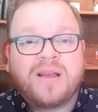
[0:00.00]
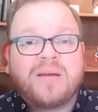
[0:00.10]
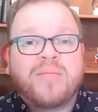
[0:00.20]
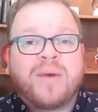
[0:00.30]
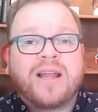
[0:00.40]

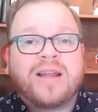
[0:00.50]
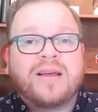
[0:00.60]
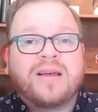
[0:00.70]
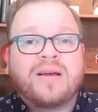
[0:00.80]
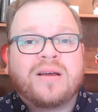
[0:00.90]
but
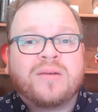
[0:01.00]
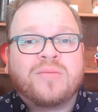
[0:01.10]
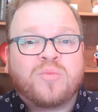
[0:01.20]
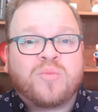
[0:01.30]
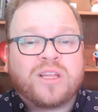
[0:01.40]

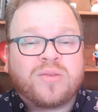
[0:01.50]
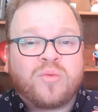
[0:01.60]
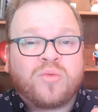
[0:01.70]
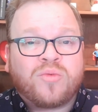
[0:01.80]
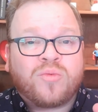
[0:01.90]

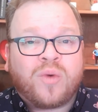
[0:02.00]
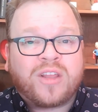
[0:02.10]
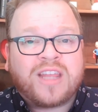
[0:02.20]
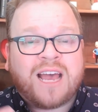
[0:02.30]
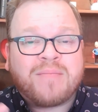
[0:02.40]

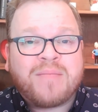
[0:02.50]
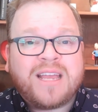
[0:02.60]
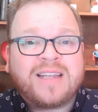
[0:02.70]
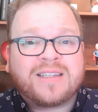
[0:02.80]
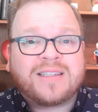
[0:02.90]
what that
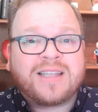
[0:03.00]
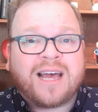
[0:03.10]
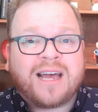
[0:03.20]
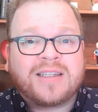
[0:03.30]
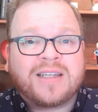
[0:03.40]
means is
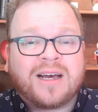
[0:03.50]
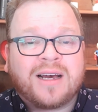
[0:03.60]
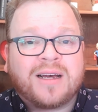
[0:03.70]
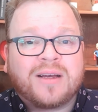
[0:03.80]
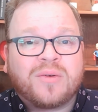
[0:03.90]
that
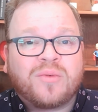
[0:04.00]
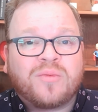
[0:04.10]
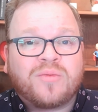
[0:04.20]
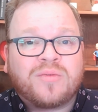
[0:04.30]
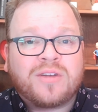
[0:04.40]

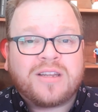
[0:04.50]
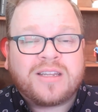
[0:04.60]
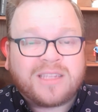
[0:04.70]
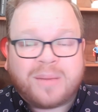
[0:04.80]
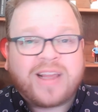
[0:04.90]

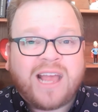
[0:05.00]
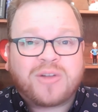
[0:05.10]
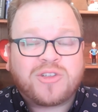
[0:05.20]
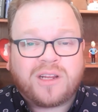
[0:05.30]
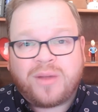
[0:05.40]
some
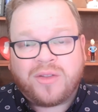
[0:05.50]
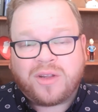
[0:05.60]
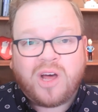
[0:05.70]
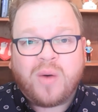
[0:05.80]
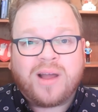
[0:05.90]
accounts are going to be on the
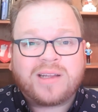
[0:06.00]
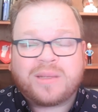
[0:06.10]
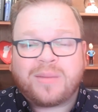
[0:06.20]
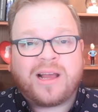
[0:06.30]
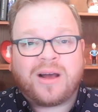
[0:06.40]
low end,
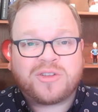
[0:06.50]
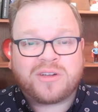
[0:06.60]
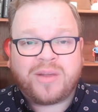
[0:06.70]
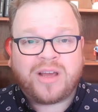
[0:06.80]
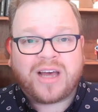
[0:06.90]
some accounts are
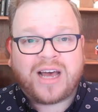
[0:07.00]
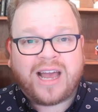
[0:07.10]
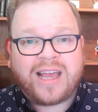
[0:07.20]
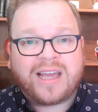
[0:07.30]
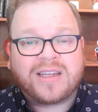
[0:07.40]
going to be on the
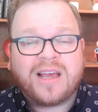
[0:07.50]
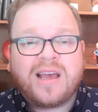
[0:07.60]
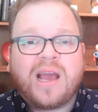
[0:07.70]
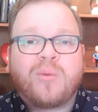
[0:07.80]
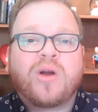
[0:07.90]
high end,
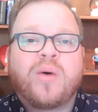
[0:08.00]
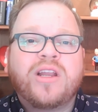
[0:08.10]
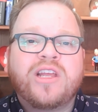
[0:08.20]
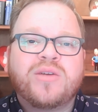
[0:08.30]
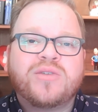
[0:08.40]
and we're going
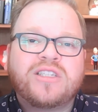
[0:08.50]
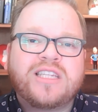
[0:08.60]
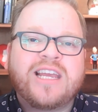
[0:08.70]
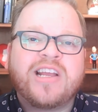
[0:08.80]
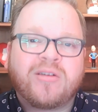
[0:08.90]
to use
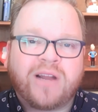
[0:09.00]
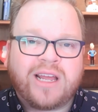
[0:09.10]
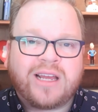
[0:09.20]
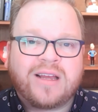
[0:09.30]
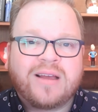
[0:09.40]

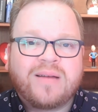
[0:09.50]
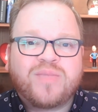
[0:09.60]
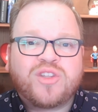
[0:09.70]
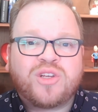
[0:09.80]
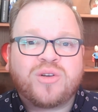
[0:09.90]
tiering
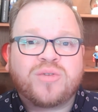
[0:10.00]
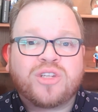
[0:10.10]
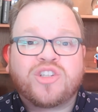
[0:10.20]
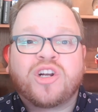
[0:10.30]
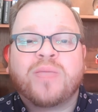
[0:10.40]
to
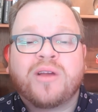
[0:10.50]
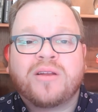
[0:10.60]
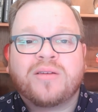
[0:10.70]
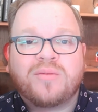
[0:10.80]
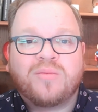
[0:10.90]

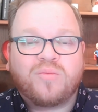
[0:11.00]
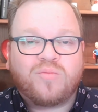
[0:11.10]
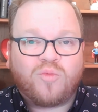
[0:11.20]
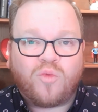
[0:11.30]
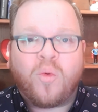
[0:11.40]
determine
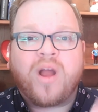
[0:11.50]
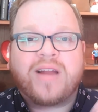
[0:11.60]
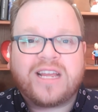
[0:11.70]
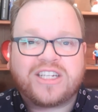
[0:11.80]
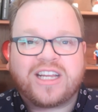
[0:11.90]
where
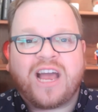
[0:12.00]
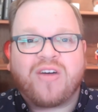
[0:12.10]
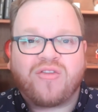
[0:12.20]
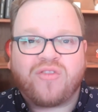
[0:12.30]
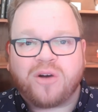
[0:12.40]
each
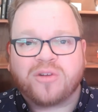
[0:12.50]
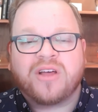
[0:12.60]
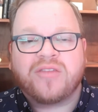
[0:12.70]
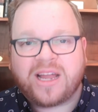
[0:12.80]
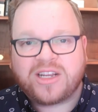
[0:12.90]
account falls
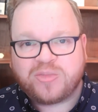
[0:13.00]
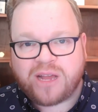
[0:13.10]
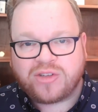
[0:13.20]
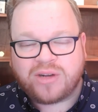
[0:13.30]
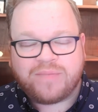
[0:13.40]
on that
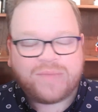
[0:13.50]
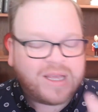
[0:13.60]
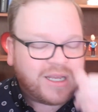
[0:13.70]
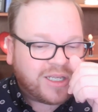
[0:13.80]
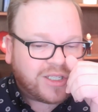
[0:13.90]
spectrum.
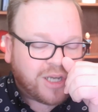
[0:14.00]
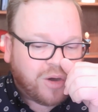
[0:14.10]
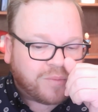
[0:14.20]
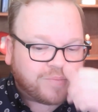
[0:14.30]
So